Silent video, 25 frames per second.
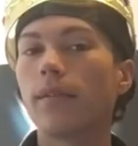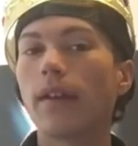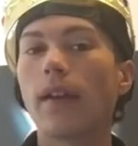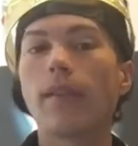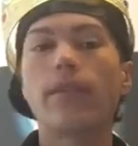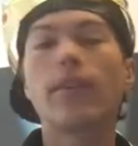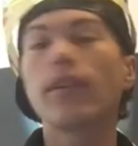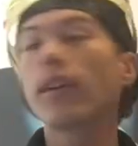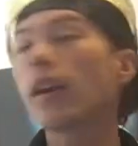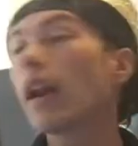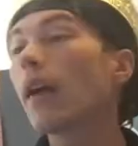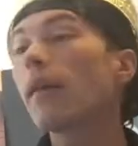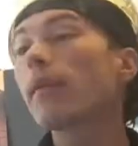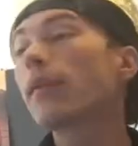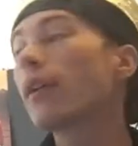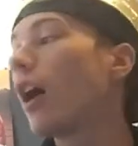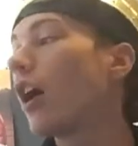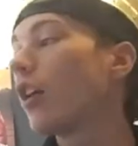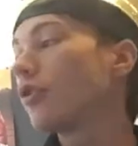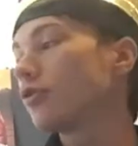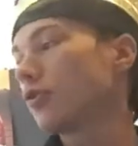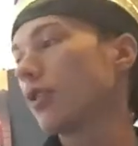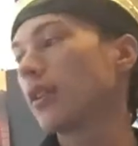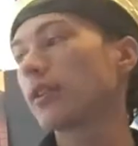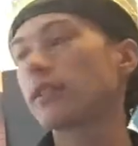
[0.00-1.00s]
If you're going to have
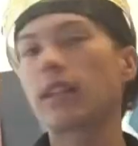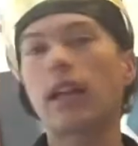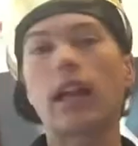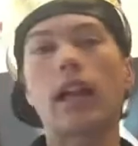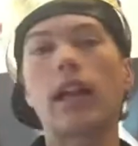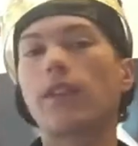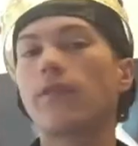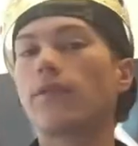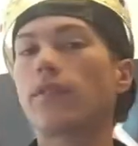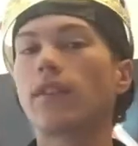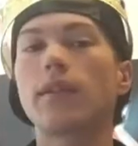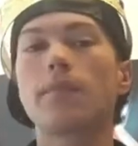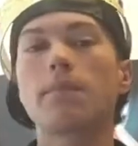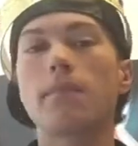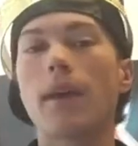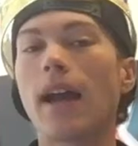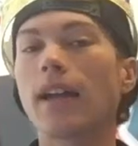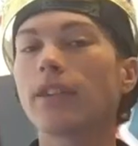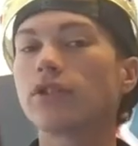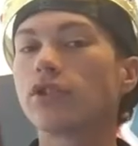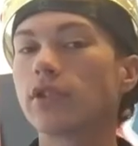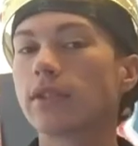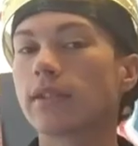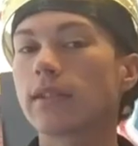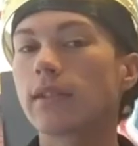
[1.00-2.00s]
contract signings for these
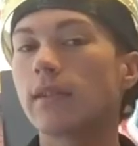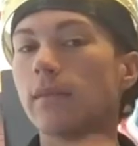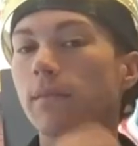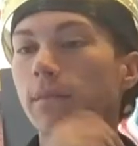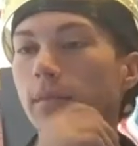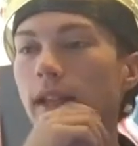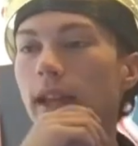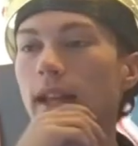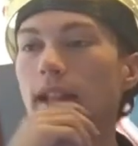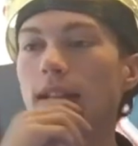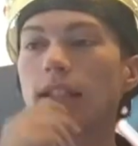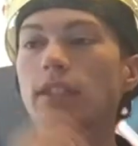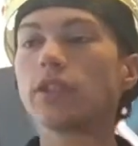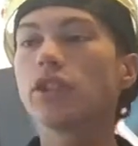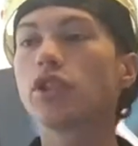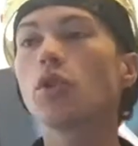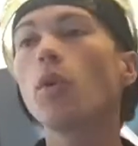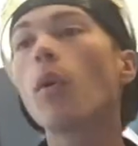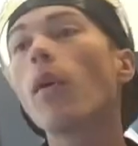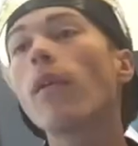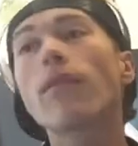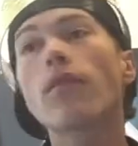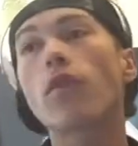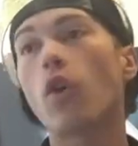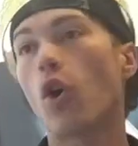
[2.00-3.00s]
matches, at least
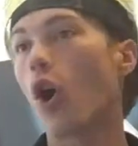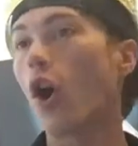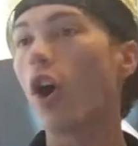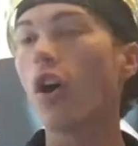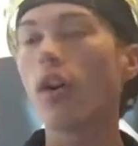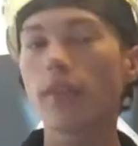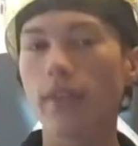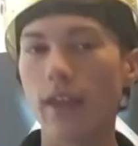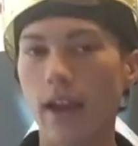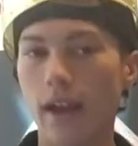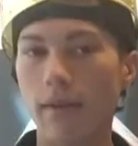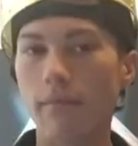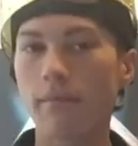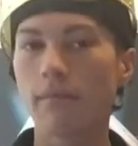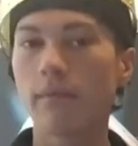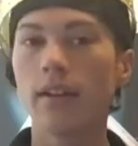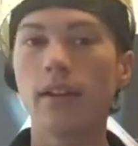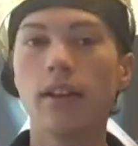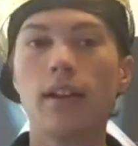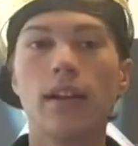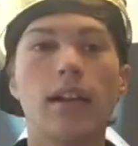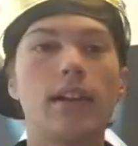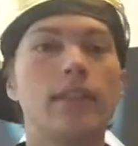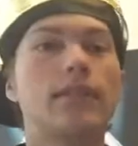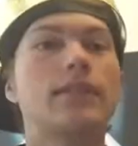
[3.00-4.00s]
do it for all of them.
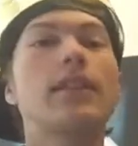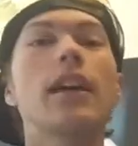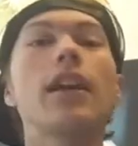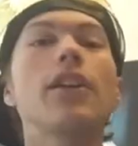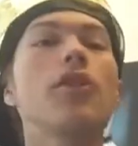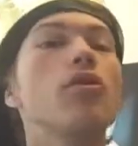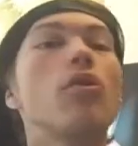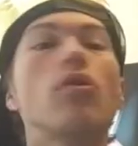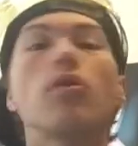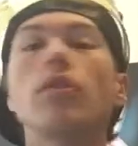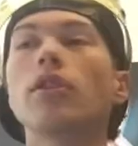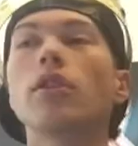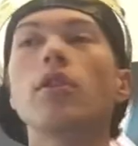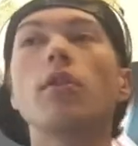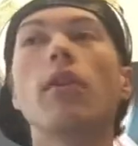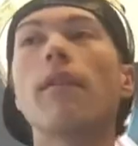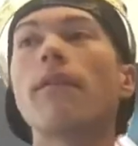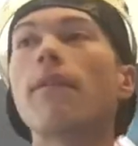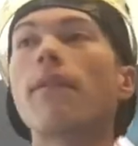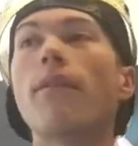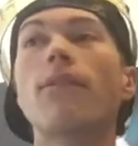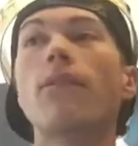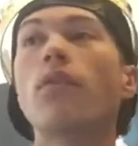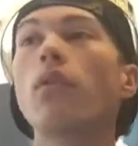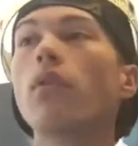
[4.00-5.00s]
Instead, you're only doing
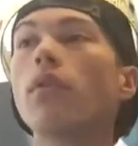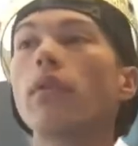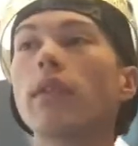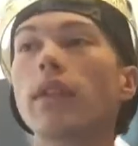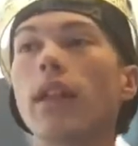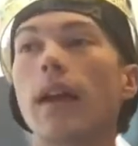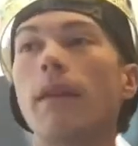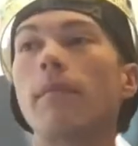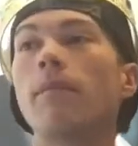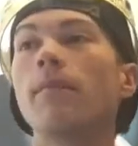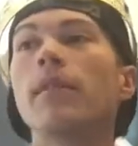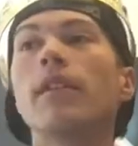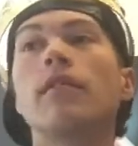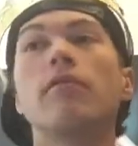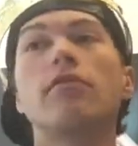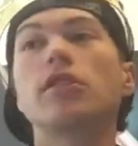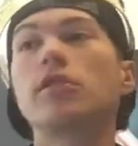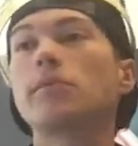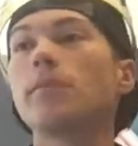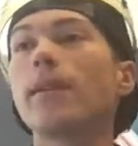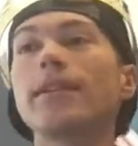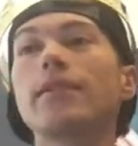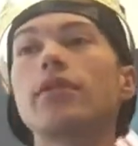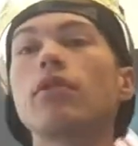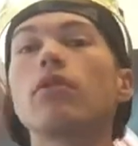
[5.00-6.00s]
it for 4 of them,
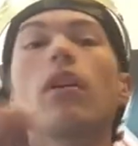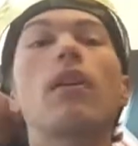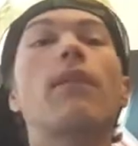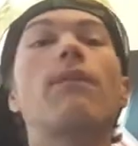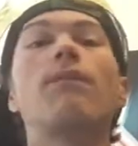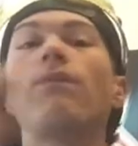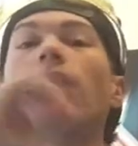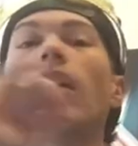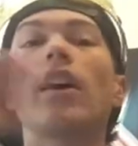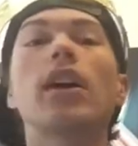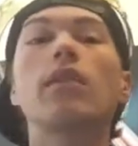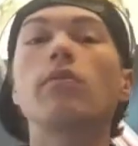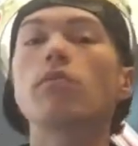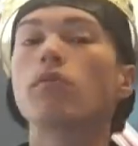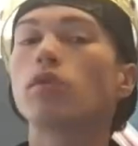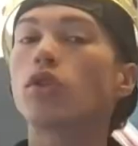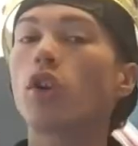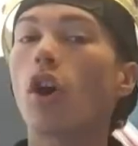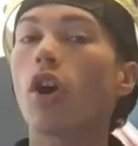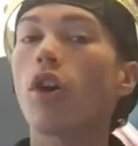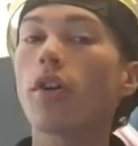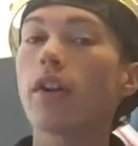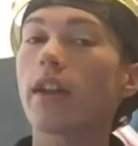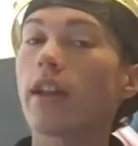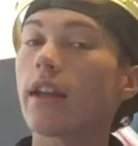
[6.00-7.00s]
which makes you look fucking
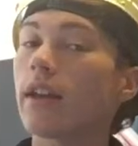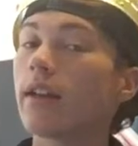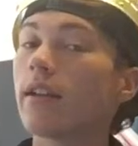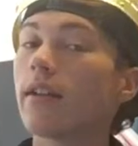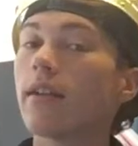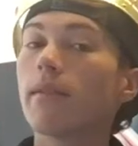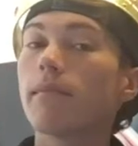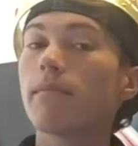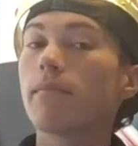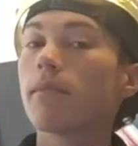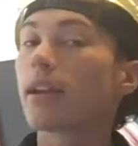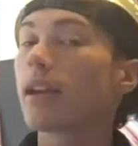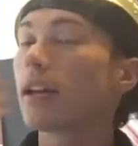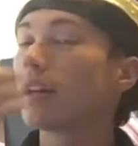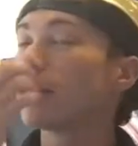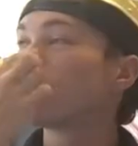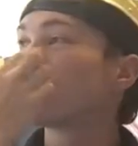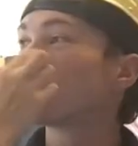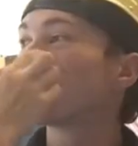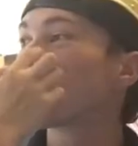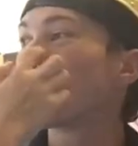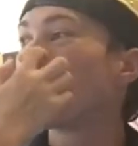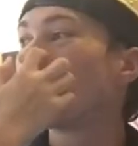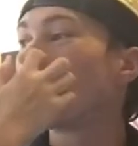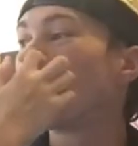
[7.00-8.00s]
retarded,
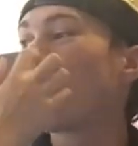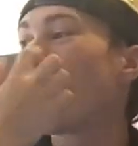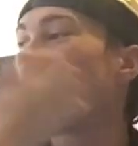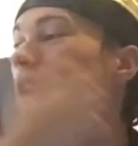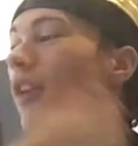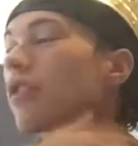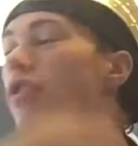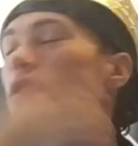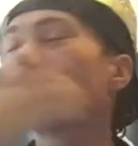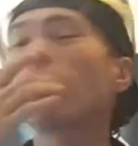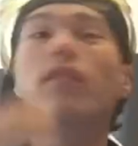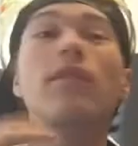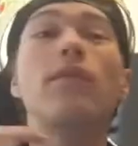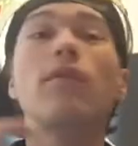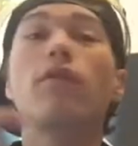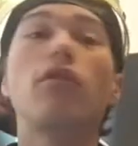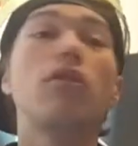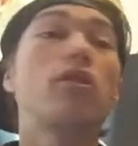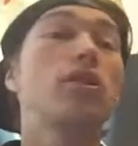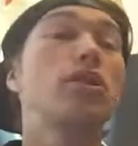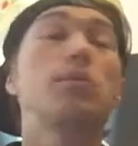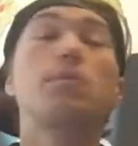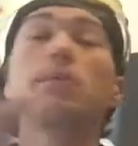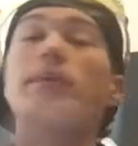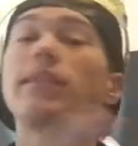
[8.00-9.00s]
because why do those
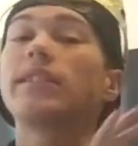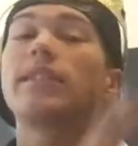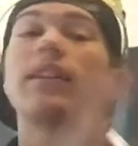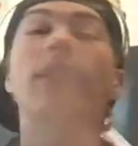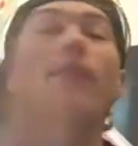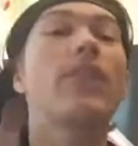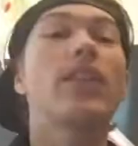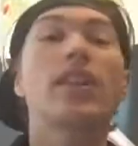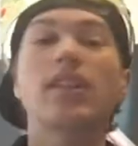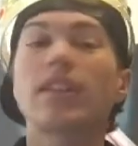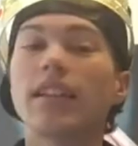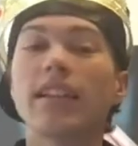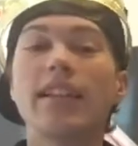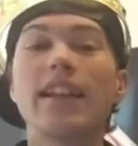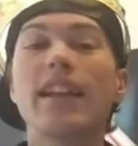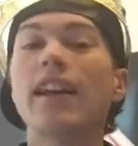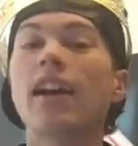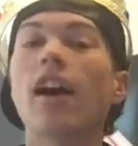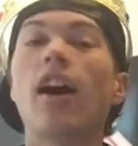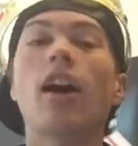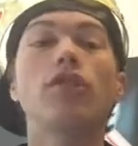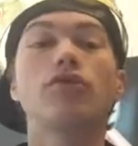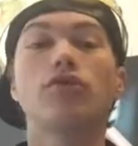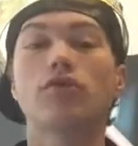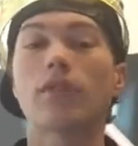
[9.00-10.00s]
4 specifically need
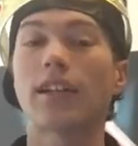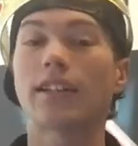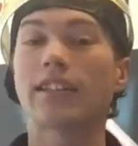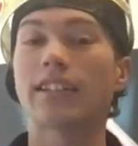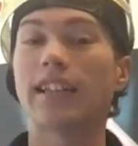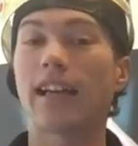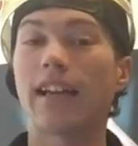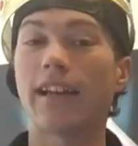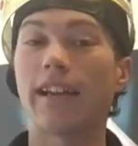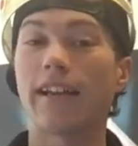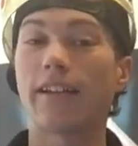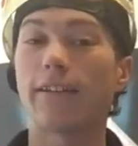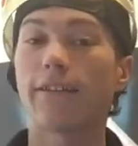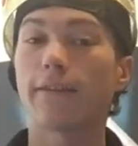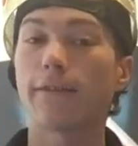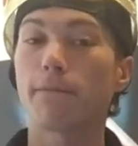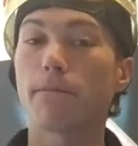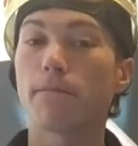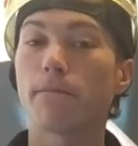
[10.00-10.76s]
contract signings?